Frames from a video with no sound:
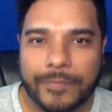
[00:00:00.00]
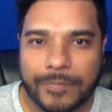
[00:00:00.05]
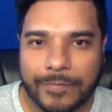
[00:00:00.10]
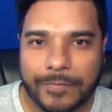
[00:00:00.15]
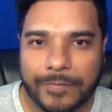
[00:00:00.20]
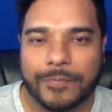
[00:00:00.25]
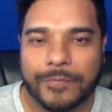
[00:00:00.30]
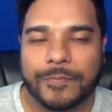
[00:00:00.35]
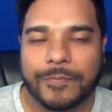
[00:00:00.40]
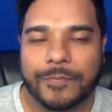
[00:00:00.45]

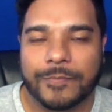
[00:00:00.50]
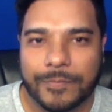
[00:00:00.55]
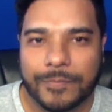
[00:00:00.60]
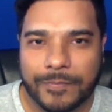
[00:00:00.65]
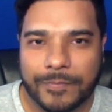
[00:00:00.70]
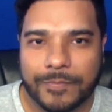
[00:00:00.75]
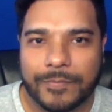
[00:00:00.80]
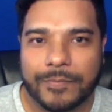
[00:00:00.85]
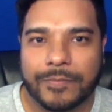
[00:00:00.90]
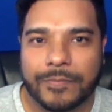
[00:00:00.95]

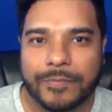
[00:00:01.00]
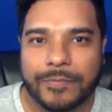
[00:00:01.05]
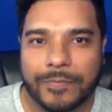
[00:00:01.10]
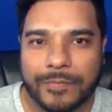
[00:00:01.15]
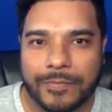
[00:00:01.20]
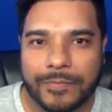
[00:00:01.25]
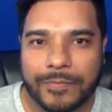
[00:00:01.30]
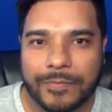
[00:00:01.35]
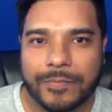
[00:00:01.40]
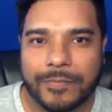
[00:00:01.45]

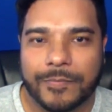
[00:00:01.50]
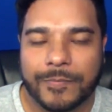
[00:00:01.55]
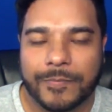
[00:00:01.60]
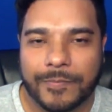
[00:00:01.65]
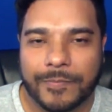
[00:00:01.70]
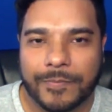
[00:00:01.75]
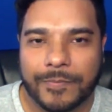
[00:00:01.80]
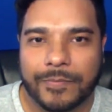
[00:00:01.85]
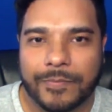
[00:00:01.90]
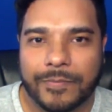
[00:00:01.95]

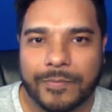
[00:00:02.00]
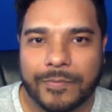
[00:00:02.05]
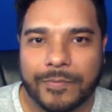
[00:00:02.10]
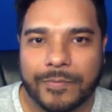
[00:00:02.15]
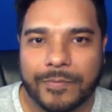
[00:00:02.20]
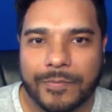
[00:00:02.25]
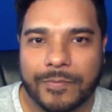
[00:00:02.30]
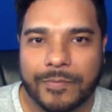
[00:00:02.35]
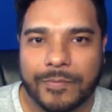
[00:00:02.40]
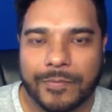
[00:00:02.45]

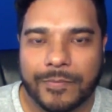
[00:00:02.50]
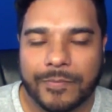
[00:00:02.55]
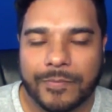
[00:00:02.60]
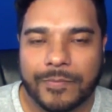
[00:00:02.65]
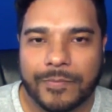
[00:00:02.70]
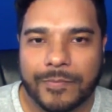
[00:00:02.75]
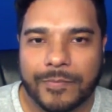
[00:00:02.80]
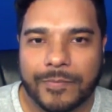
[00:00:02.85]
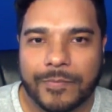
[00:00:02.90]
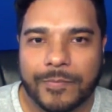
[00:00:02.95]

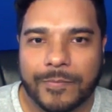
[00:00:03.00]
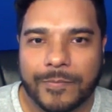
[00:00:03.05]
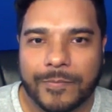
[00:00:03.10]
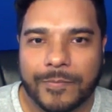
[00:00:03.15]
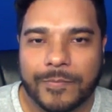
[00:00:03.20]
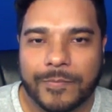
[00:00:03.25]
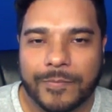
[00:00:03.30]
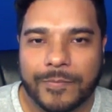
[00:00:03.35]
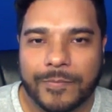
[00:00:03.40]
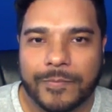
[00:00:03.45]

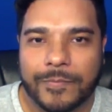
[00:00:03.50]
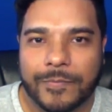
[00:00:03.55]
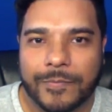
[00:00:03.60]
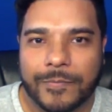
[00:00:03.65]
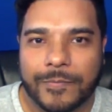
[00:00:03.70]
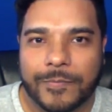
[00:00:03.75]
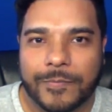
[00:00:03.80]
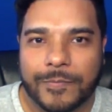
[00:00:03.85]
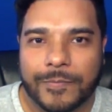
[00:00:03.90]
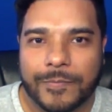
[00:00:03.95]

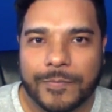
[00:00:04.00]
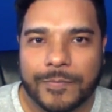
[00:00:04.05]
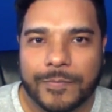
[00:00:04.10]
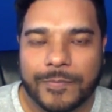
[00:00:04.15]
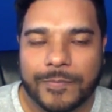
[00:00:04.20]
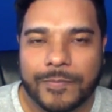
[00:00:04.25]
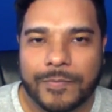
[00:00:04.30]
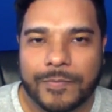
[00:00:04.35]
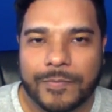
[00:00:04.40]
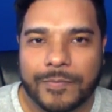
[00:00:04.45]

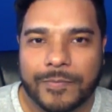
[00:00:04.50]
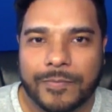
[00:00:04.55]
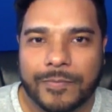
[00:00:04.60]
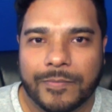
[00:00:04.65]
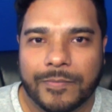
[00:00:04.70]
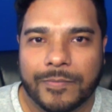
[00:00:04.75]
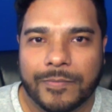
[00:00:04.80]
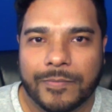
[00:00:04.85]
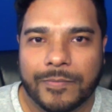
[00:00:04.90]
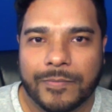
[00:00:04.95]

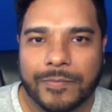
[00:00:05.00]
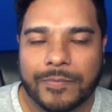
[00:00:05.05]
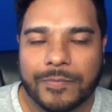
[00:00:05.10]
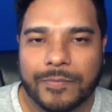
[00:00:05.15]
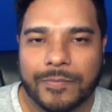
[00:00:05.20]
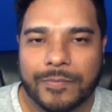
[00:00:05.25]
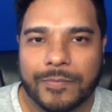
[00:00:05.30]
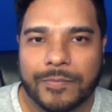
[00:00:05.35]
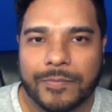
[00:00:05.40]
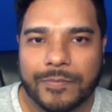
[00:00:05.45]

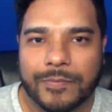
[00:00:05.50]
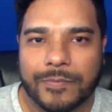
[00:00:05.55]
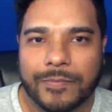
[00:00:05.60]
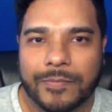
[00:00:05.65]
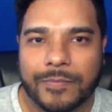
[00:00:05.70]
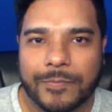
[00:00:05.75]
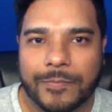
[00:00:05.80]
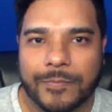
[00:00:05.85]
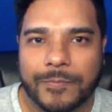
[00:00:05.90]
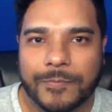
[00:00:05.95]

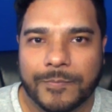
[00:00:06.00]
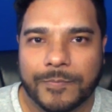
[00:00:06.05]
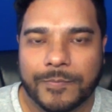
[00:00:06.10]
(silent)